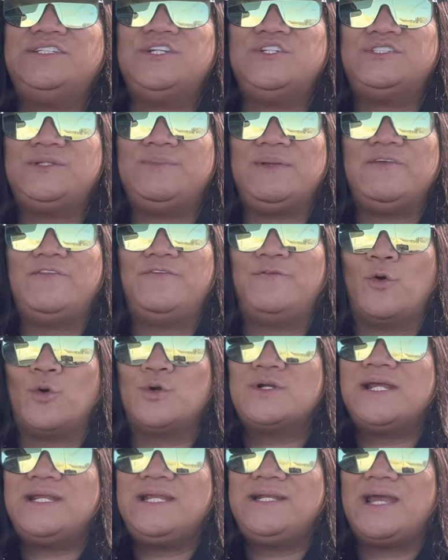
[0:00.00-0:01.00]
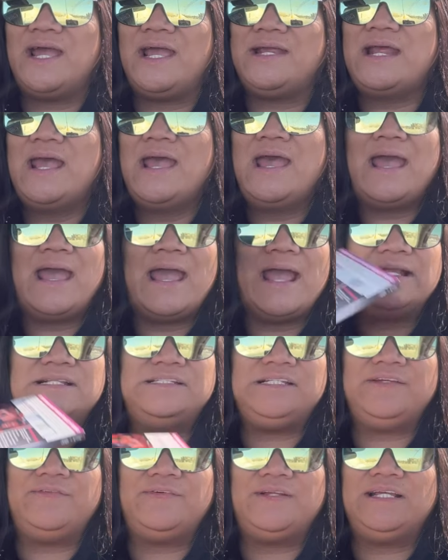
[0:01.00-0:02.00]
used to be $4.99 and
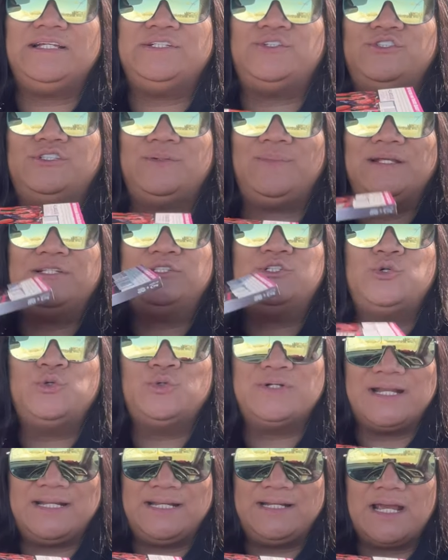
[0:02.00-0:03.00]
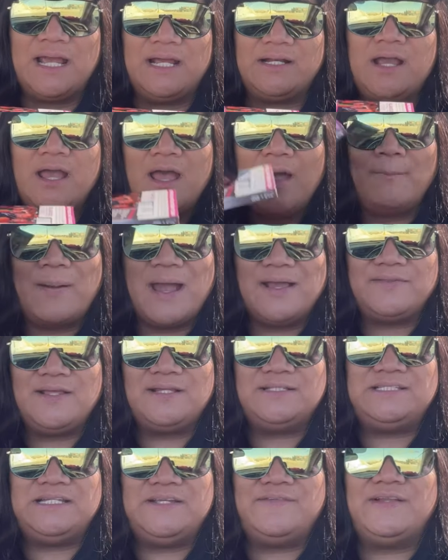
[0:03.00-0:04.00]
DVDs used to be $2.99. But I
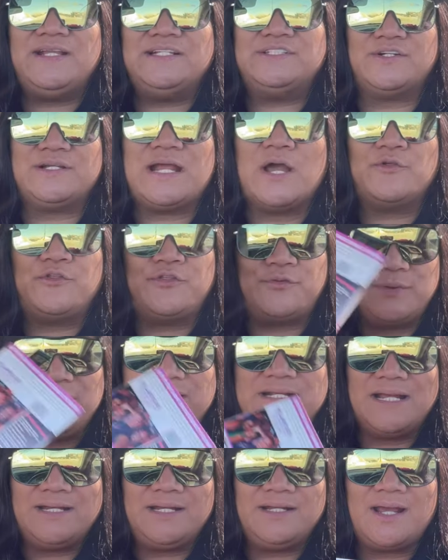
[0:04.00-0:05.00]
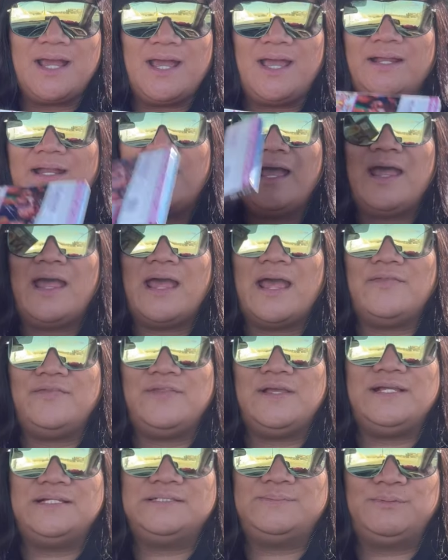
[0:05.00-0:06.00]
think DVDs are now $3.99 and
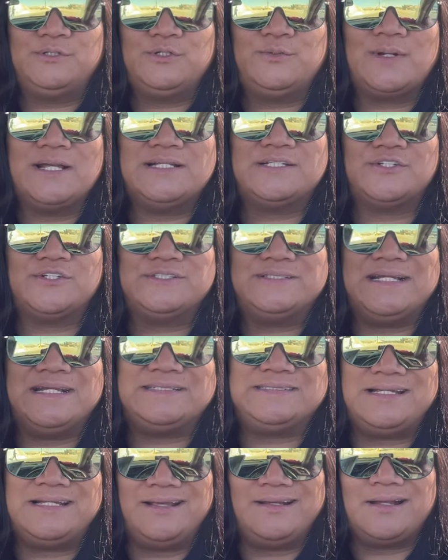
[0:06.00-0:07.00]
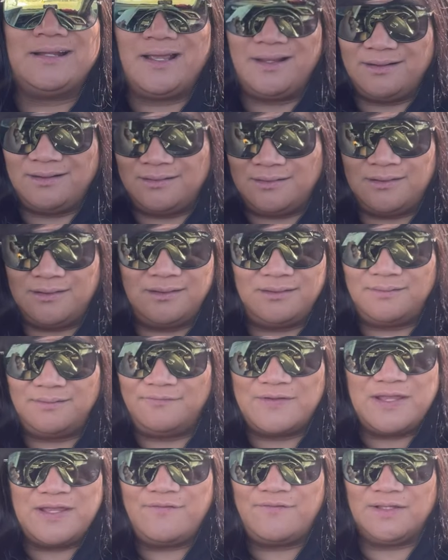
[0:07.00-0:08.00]
these Blu-rays are $6.99.
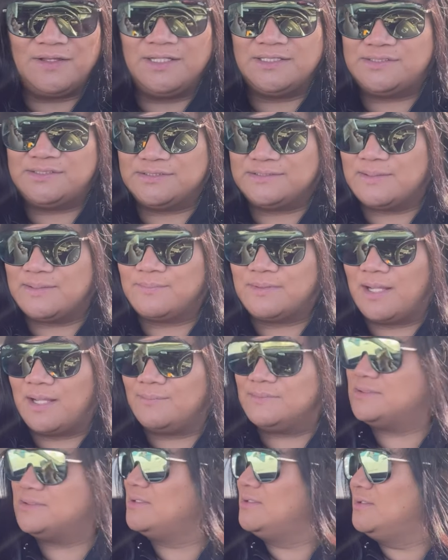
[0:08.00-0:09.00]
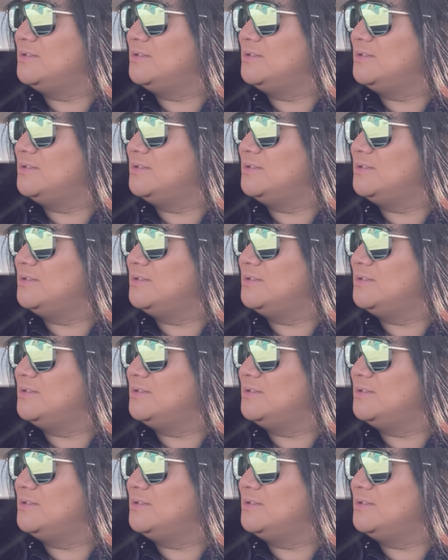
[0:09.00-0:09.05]
Value Village is sometimes